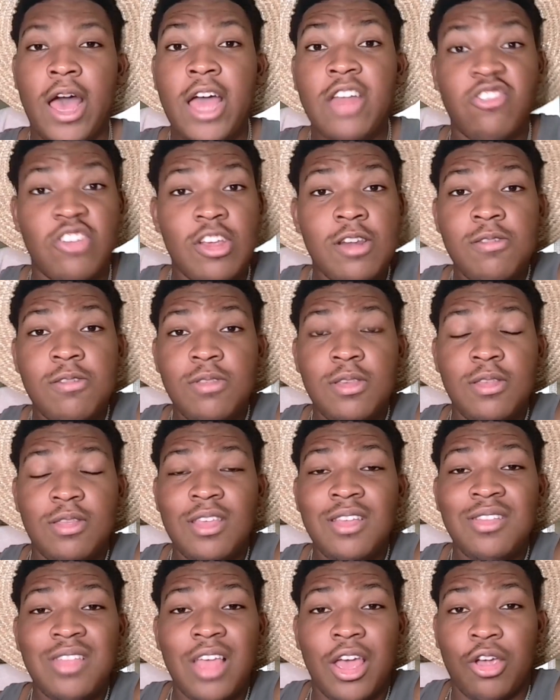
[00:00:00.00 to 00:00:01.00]
I genuinely
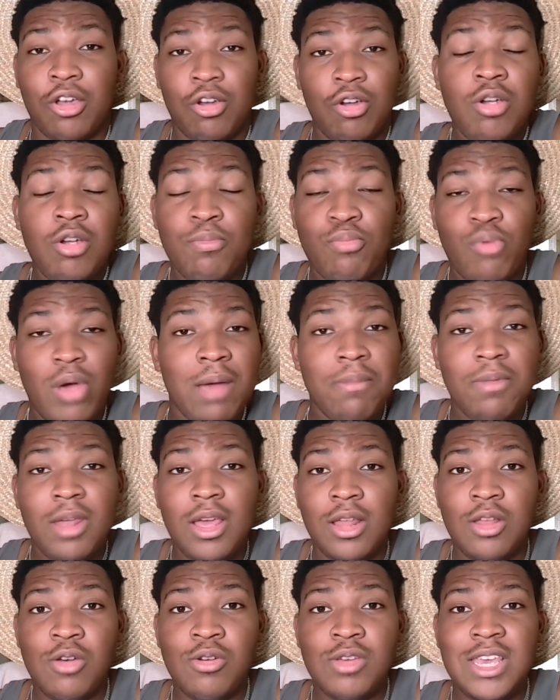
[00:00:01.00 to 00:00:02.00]
think that current Prime Day
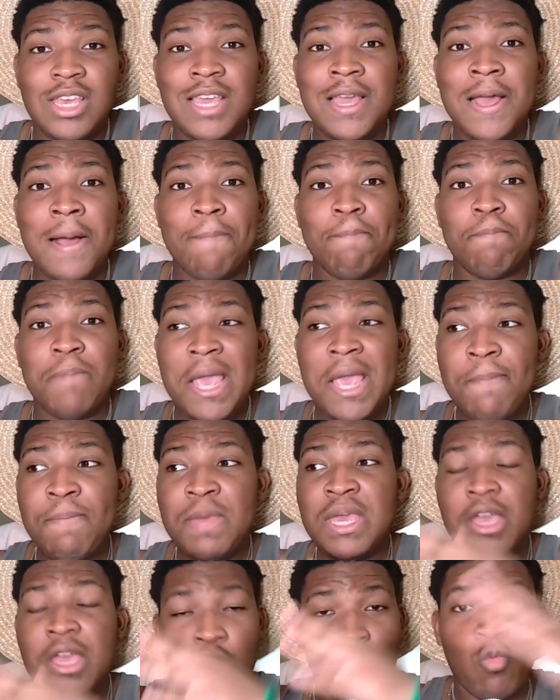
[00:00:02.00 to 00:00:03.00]
Loki may
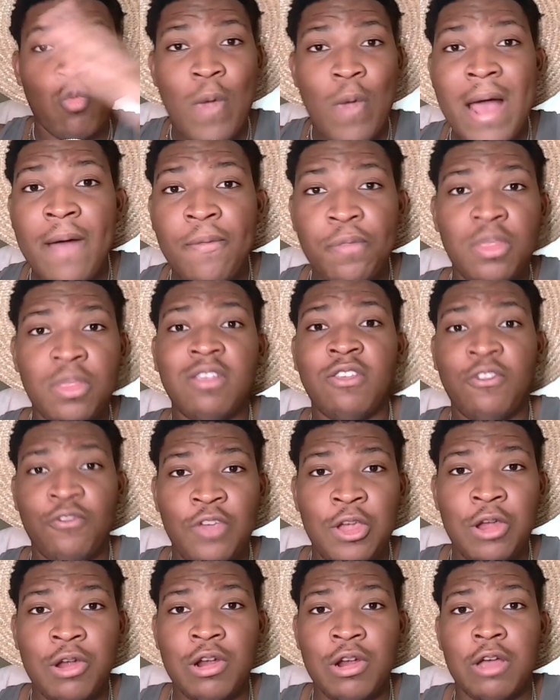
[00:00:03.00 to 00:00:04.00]
be around the sphere